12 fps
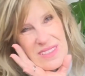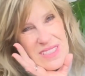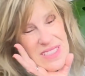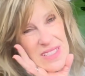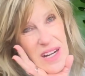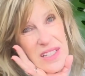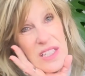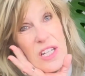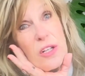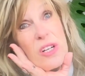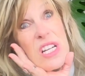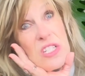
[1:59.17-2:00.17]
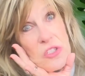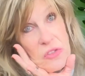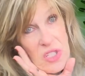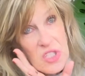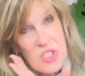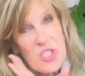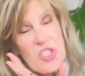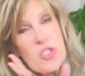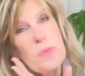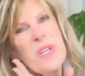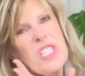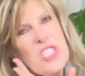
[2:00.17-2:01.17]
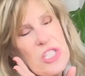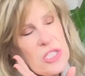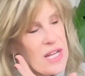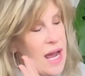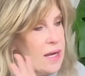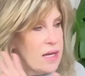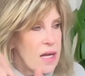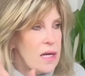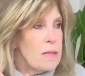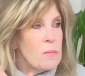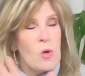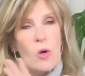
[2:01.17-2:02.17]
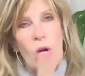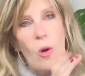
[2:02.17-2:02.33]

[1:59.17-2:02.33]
it's not in her interest to speak to daddy anymore